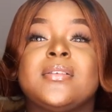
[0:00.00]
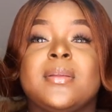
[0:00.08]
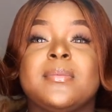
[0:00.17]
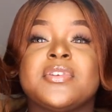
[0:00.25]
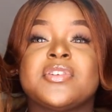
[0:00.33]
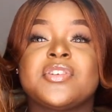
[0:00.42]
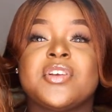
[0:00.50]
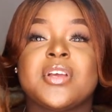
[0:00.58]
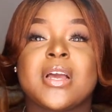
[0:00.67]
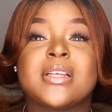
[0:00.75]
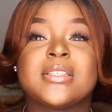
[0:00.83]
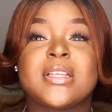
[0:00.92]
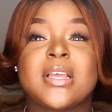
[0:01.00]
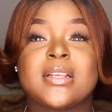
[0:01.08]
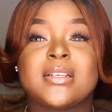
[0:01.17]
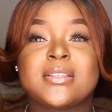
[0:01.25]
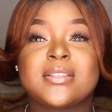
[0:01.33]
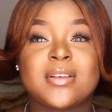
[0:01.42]
Let me just show you guys the
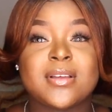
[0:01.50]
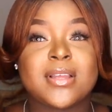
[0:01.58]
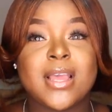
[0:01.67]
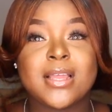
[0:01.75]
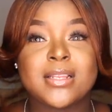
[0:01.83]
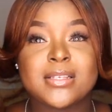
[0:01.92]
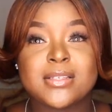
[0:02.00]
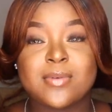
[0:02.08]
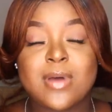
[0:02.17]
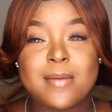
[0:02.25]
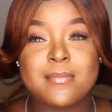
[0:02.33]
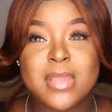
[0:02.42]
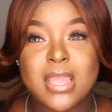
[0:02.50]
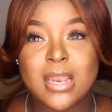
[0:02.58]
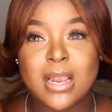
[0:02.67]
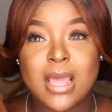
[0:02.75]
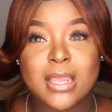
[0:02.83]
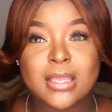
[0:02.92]
end. So yeah, this is what I
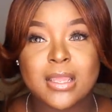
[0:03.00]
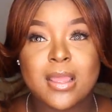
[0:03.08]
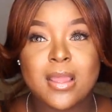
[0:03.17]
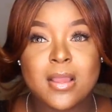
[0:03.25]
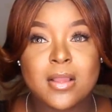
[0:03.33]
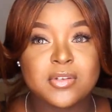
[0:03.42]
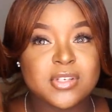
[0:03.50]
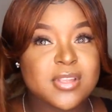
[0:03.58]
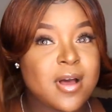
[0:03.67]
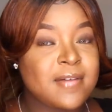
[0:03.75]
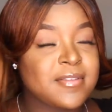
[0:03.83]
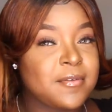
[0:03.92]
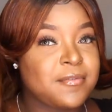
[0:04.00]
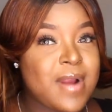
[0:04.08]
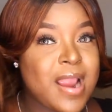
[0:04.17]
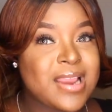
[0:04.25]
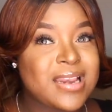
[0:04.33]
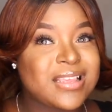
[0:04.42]
mean. Like, just after
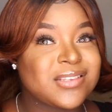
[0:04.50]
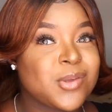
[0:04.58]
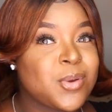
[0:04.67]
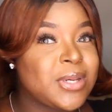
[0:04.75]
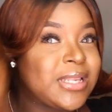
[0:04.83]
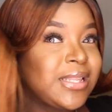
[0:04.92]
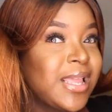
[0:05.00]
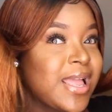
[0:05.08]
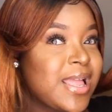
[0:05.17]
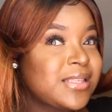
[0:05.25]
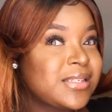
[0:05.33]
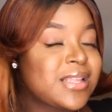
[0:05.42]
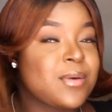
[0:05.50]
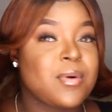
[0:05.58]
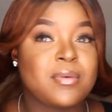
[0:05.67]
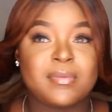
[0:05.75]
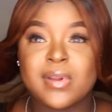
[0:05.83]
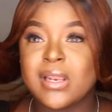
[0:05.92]
frying it, it's only the ends that
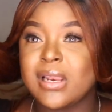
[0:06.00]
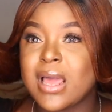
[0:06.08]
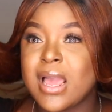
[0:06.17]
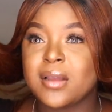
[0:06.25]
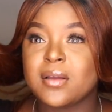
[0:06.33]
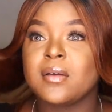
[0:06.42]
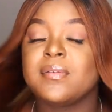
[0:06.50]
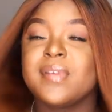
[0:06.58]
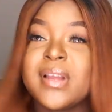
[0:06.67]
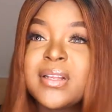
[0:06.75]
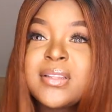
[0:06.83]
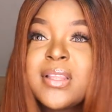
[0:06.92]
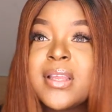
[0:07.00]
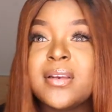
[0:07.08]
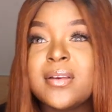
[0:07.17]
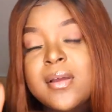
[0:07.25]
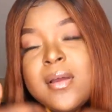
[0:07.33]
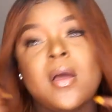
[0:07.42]
were really like affected.